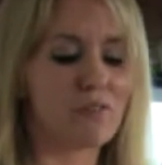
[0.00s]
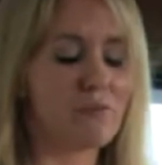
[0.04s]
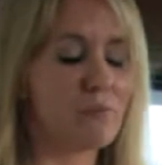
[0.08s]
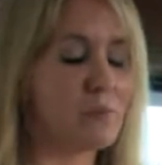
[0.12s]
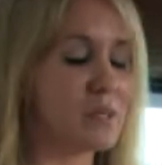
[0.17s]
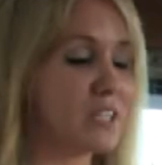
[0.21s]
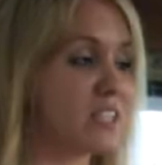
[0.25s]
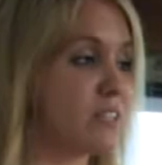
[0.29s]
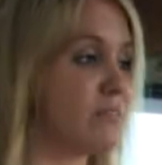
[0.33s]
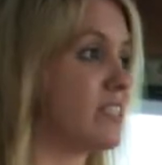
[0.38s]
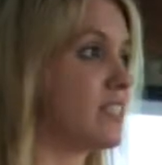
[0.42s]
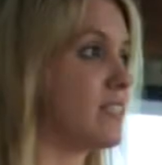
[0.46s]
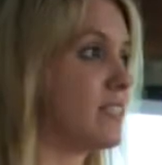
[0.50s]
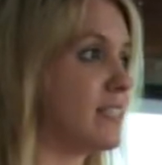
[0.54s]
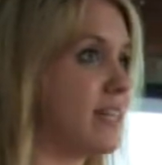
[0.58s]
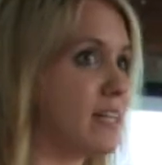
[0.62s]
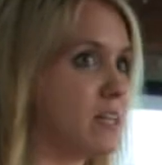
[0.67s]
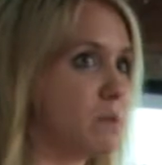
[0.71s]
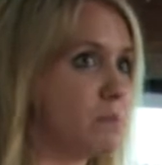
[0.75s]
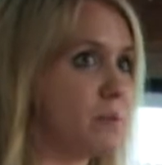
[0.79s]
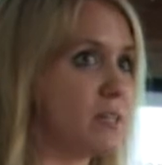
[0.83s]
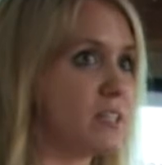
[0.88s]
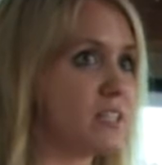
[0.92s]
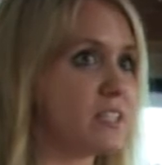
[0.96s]
because of its
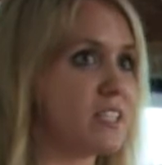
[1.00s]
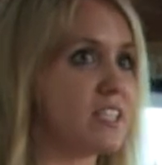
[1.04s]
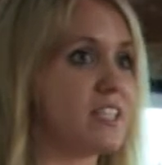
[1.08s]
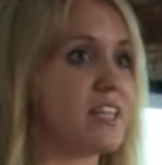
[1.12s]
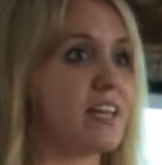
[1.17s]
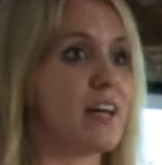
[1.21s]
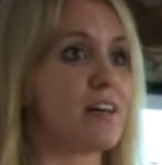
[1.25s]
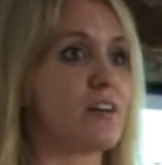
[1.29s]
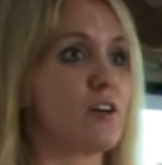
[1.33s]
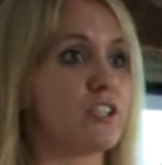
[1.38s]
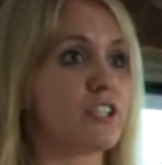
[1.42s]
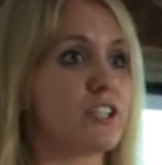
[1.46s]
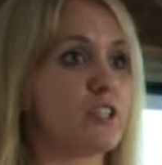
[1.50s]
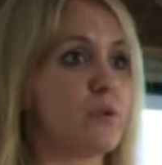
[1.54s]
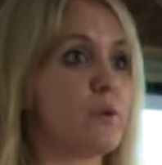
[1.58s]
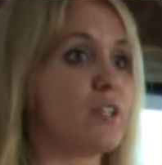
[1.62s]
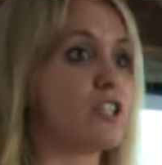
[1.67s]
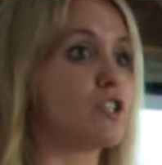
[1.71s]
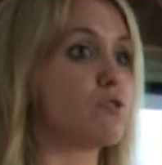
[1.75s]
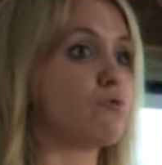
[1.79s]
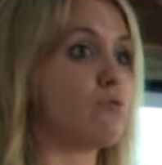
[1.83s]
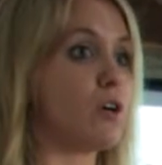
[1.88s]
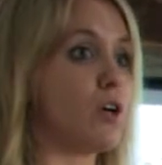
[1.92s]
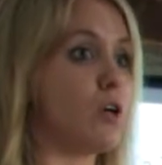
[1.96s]
sustainability, and also
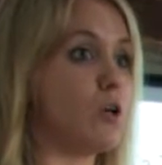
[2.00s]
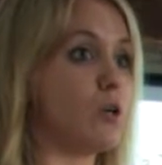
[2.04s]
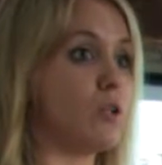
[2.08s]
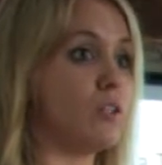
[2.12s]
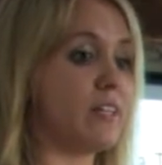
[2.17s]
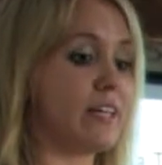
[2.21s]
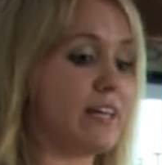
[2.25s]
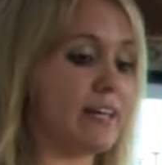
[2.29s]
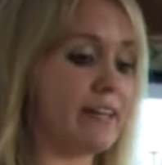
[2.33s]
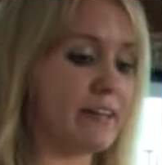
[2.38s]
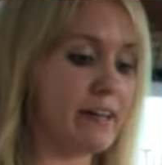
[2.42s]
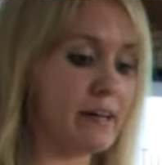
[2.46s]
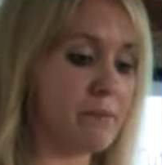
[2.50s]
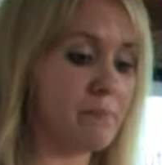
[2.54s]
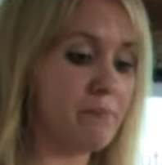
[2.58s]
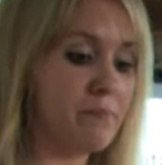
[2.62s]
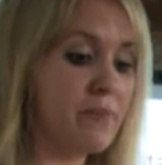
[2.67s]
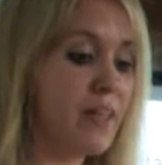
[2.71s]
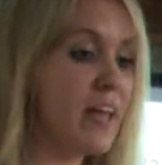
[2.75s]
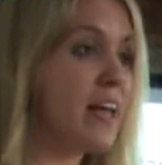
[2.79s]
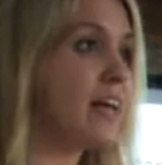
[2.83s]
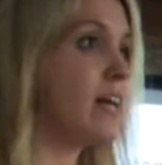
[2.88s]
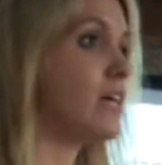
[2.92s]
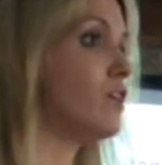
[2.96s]
its role
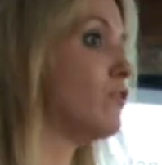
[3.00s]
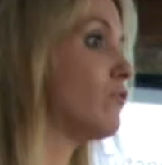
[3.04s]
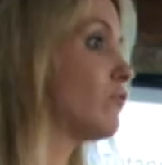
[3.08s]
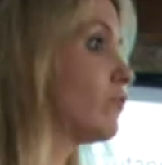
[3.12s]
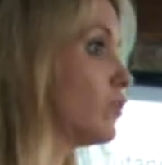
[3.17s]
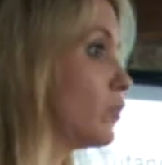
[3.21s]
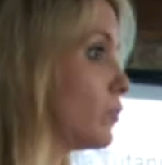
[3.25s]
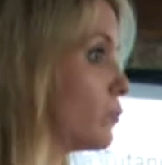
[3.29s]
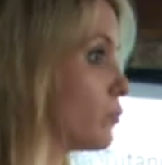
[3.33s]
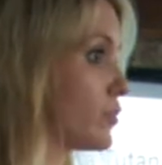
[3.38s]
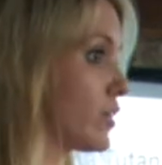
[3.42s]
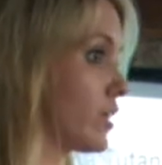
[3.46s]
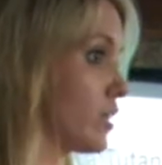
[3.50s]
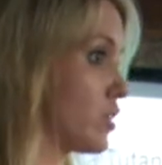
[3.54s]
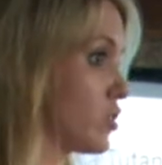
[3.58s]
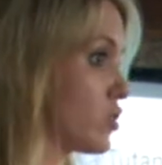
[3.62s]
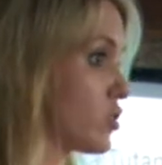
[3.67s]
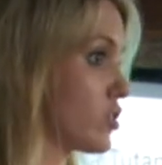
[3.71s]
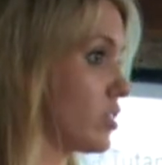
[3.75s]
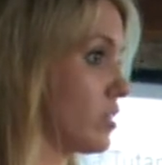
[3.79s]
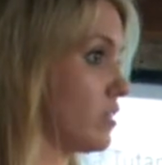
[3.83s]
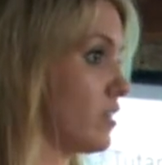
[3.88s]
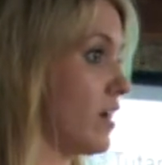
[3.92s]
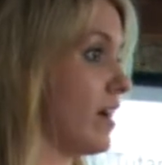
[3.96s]
in food
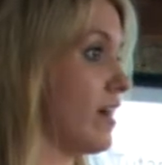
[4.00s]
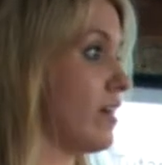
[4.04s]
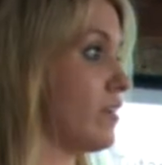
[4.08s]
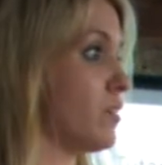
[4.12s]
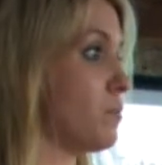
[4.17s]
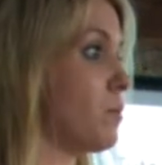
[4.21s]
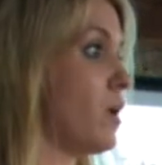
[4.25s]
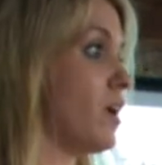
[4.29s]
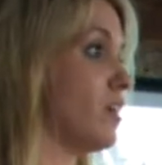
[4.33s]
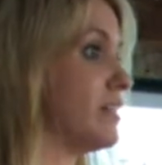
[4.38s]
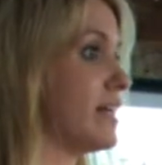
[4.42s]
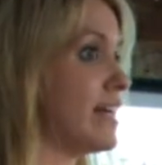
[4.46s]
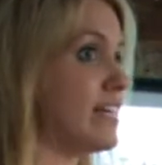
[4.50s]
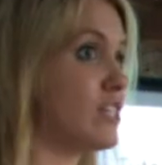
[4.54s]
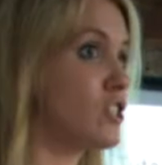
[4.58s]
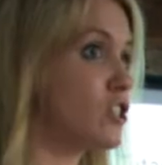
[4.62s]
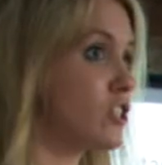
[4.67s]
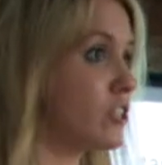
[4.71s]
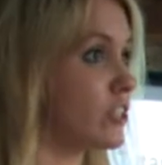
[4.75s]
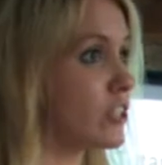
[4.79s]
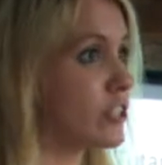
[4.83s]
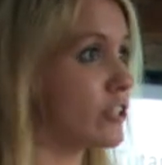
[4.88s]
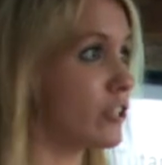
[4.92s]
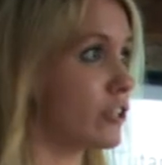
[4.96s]
production and the
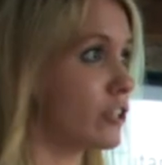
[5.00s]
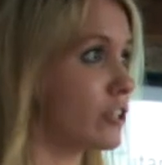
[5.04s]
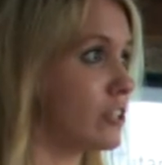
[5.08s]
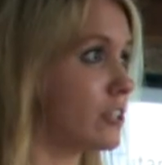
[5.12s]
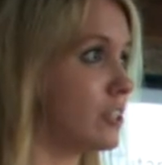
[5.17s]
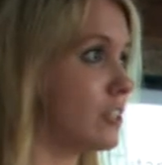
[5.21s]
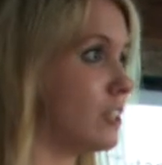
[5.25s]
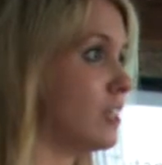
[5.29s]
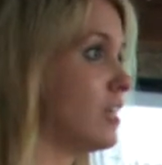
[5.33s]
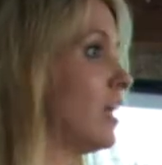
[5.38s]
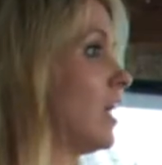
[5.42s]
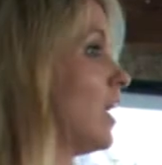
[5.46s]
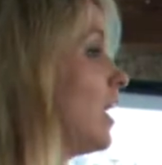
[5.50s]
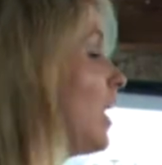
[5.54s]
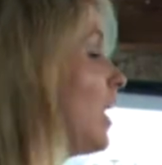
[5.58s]
pollination circle.